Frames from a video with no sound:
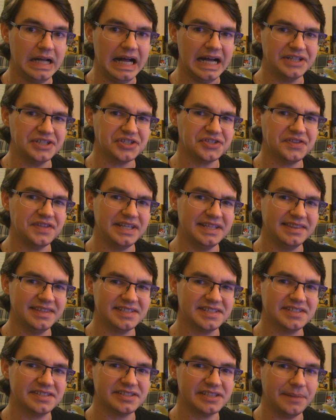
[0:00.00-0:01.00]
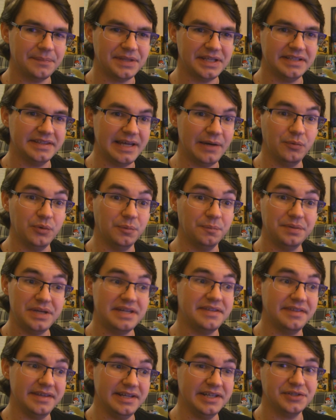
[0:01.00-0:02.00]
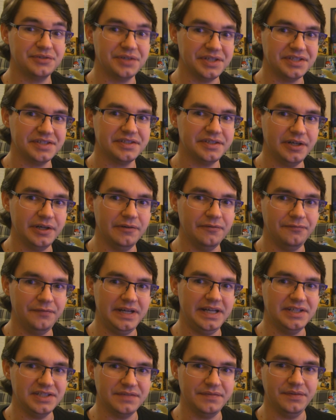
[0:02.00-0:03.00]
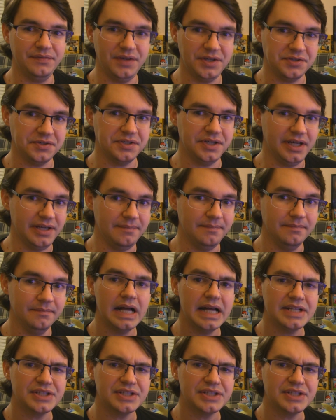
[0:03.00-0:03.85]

I just think this is something that will pique the interest of fans of Adventure Time.